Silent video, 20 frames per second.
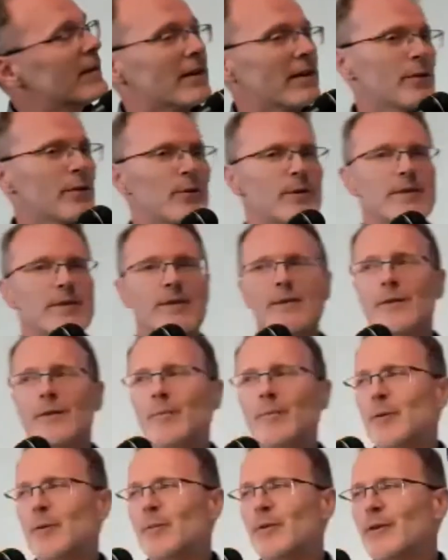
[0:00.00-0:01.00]
In other words,
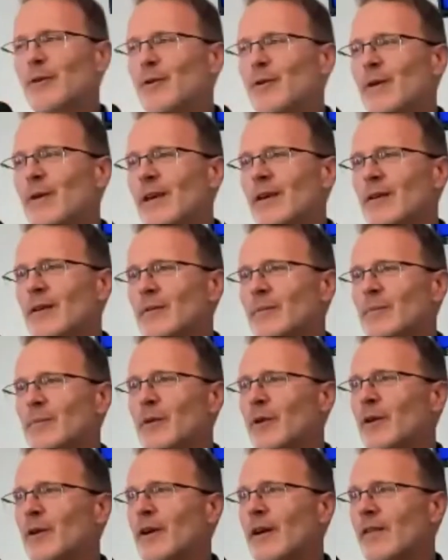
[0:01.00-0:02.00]
you people, you can't
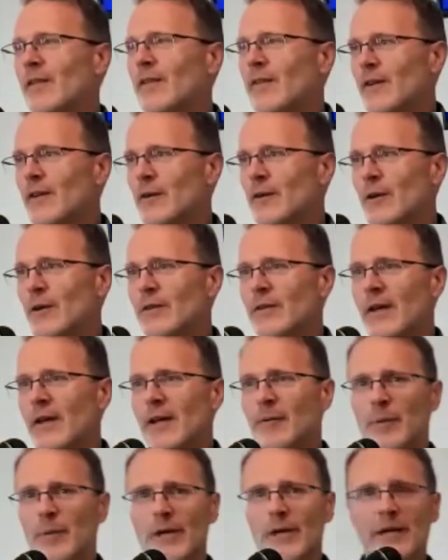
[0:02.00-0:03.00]
build anything that'll
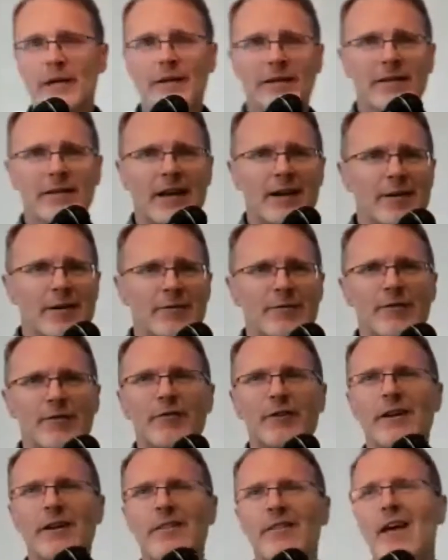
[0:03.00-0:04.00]
contain me. I don't
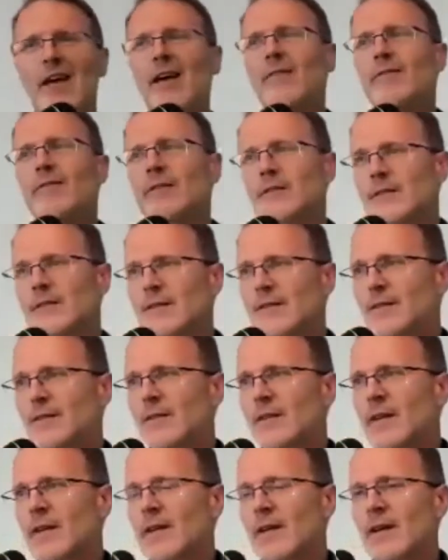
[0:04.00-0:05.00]
even fit in the
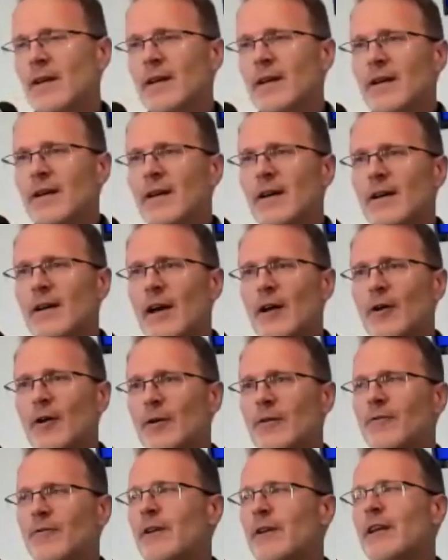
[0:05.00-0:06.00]
heavens. I don't
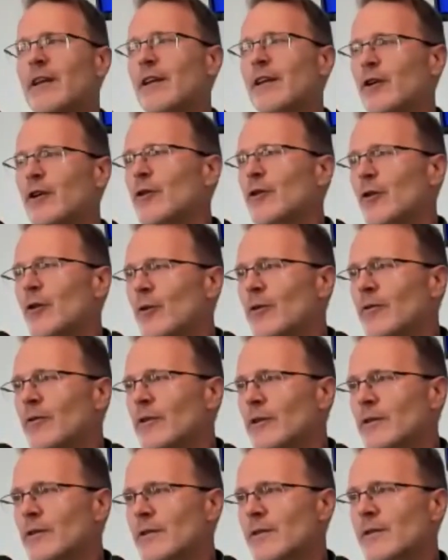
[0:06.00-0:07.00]
even fit in your
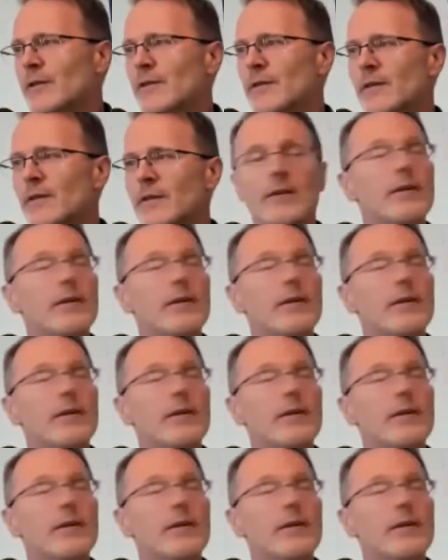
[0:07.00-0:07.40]
universe.